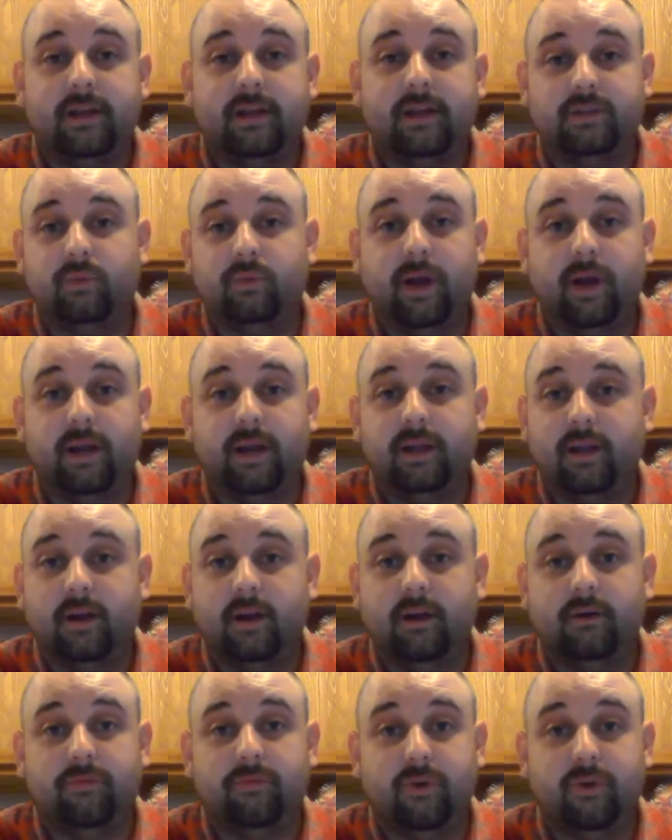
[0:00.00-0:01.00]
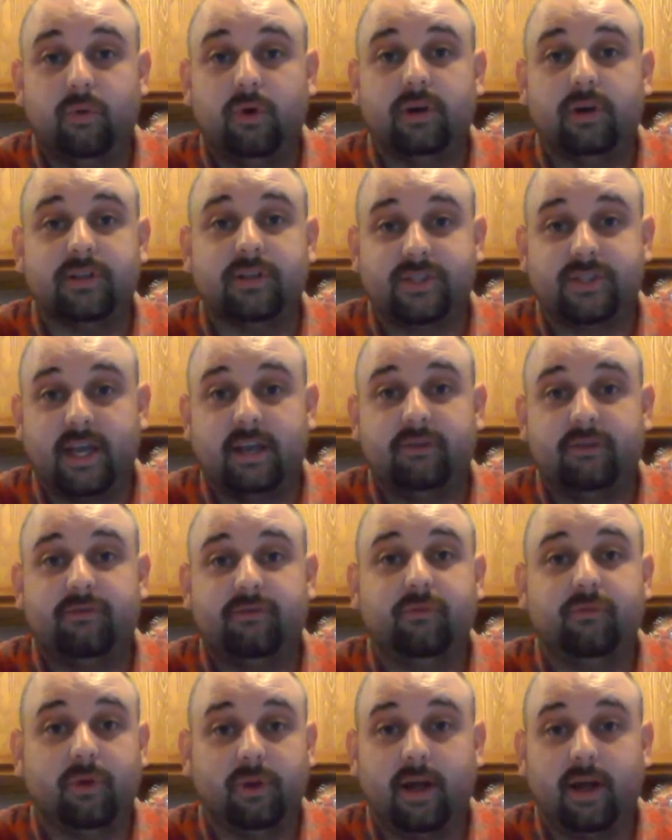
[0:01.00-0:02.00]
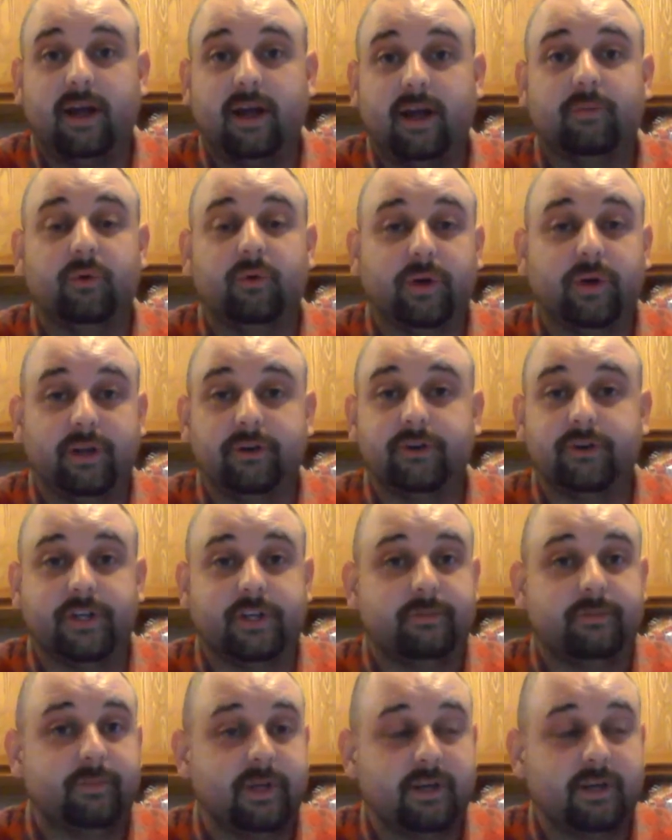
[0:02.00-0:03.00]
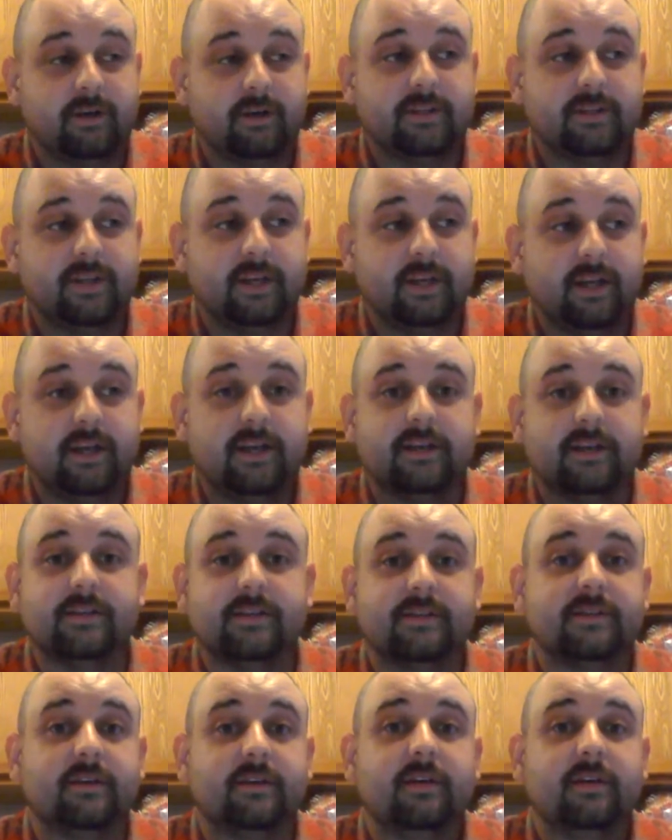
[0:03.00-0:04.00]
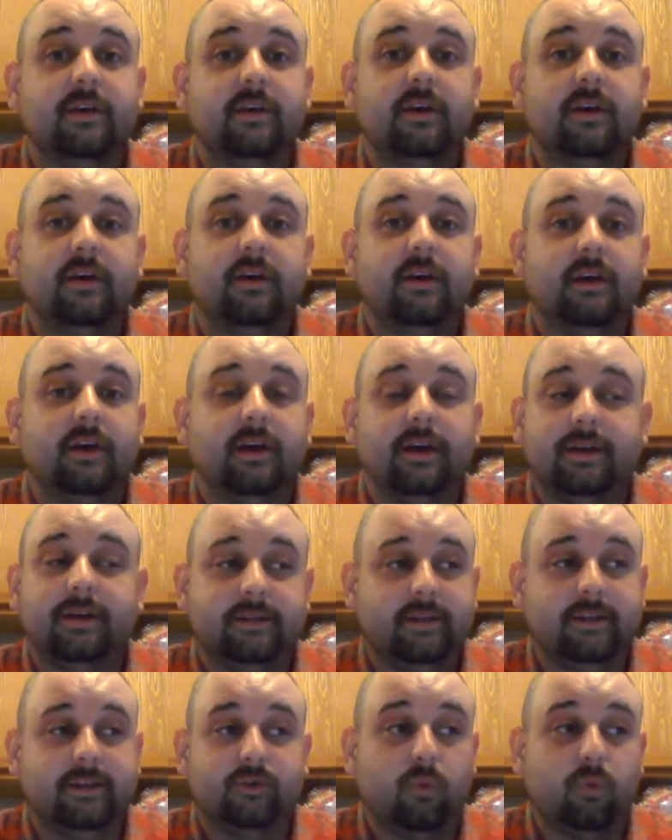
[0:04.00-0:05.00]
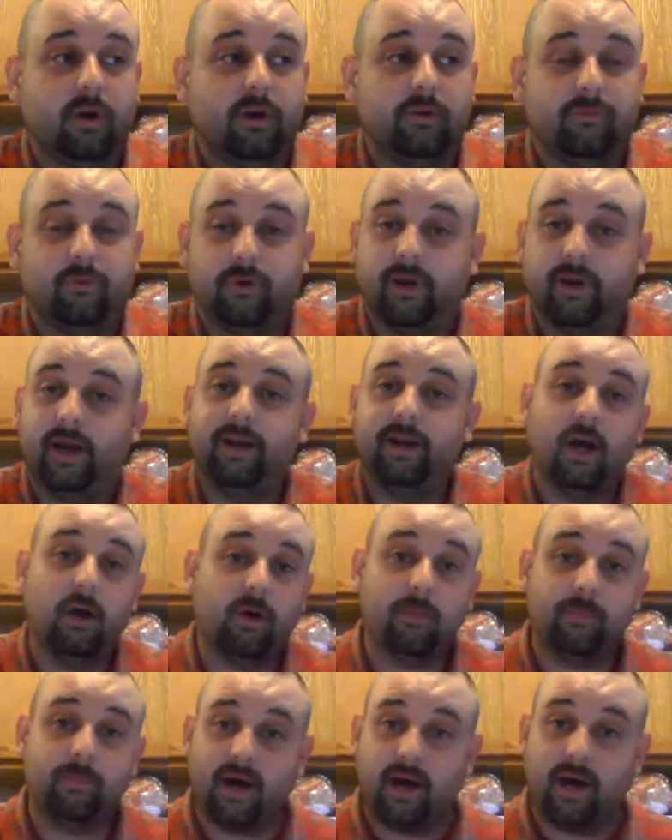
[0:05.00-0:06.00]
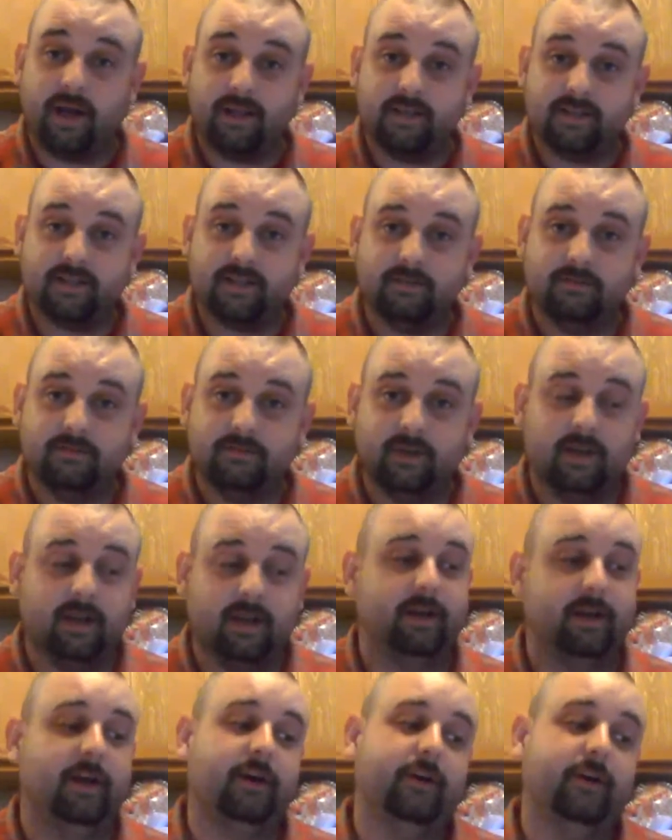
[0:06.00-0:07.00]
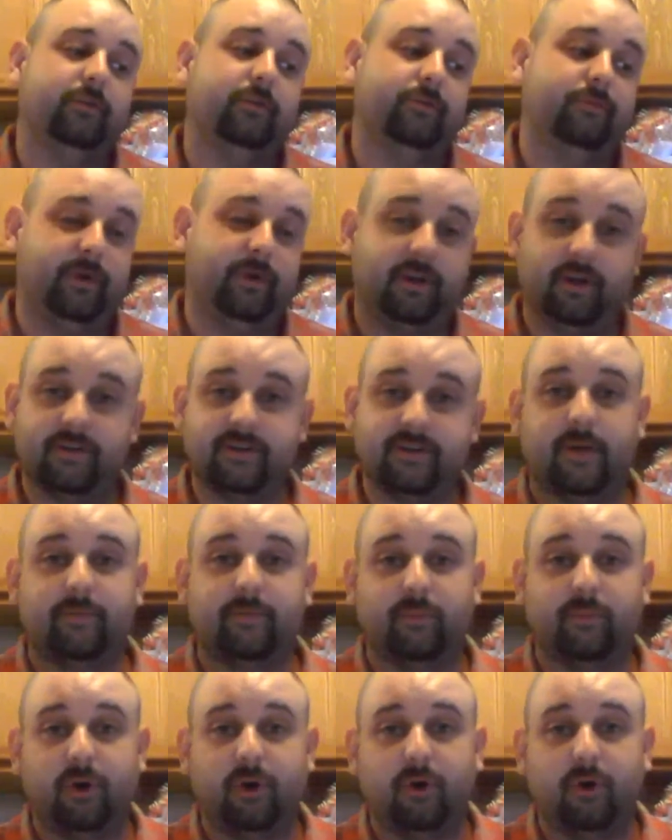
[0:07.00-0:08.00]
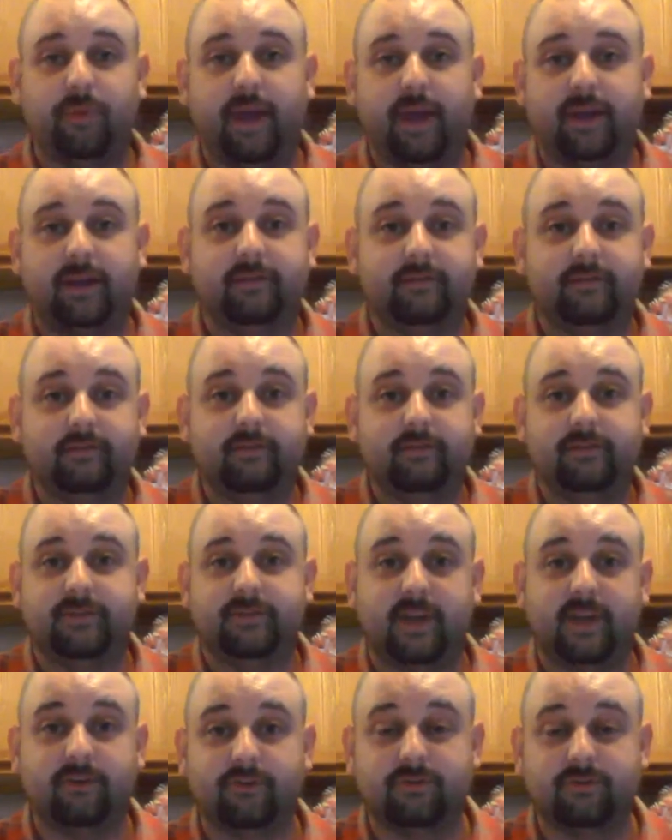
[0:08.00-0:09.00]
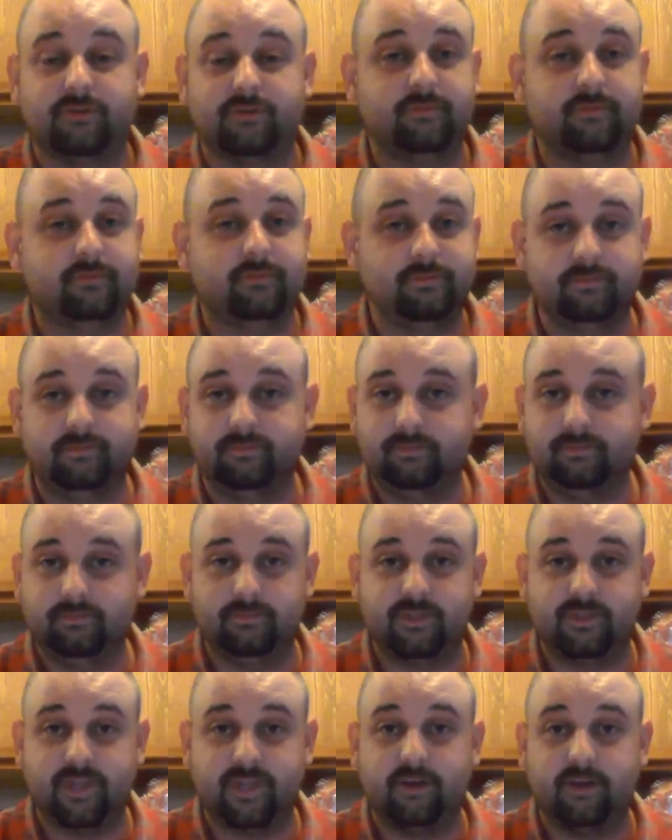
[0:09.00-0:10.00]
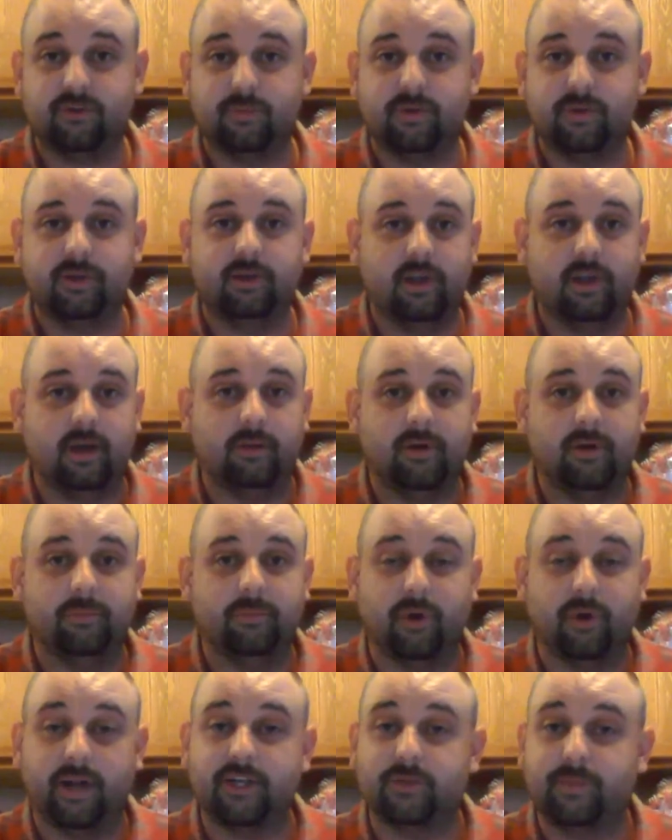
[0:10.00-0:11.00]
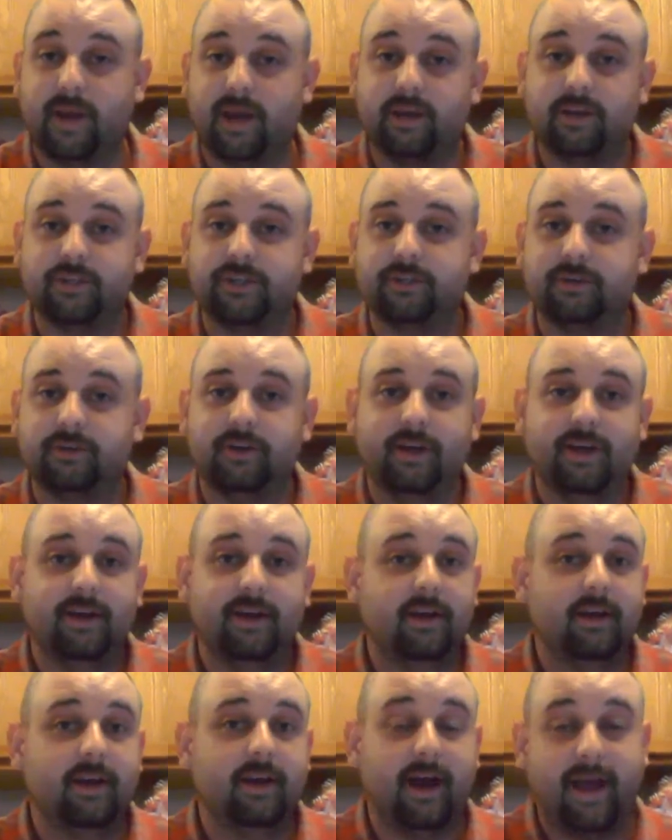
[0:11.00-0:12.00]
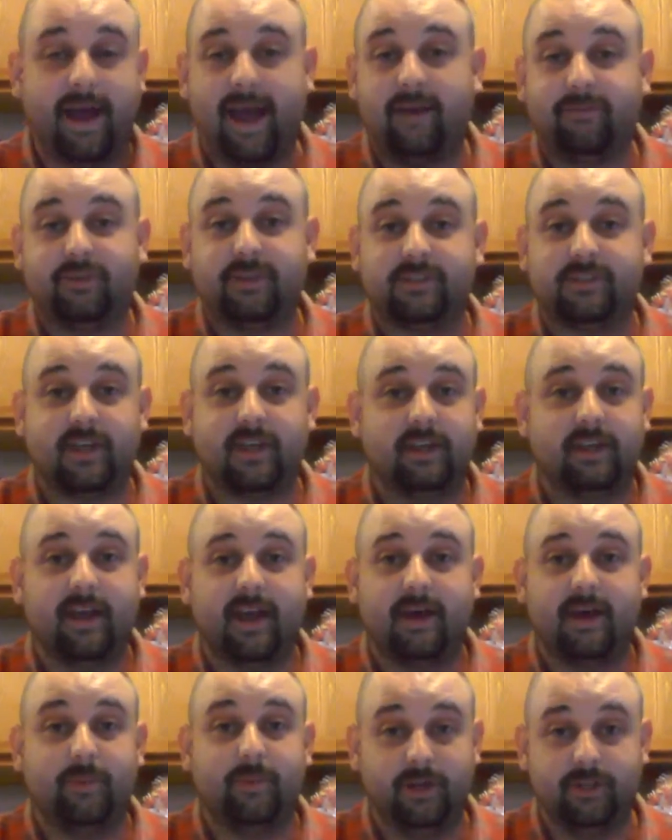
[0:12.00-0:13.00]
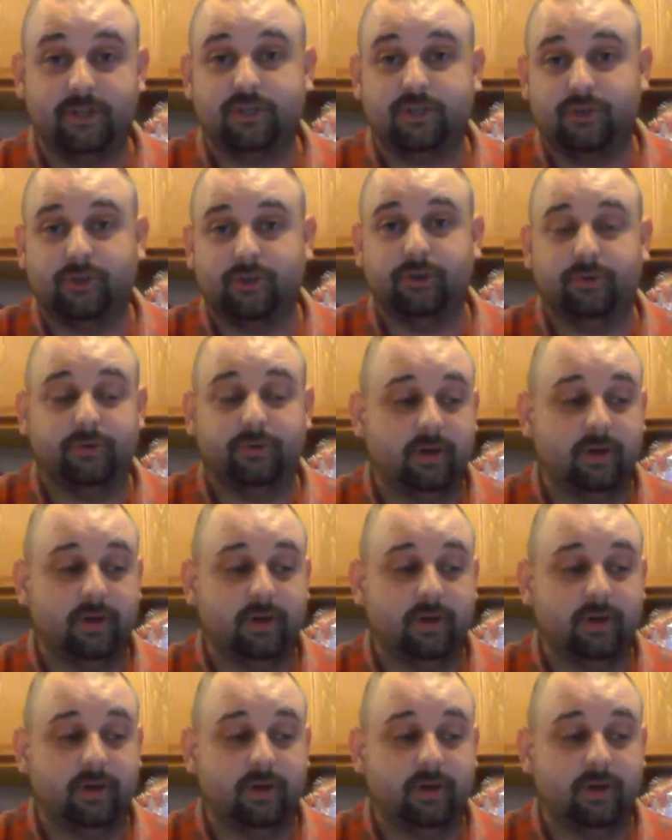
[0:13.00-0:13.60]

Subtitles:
is the way to go if you want safe, reliable energy, because it's wonderful. And I know I'm biased, and I know because I'm a propane salesman, I'm a branch manager, I have to say that, but it's true.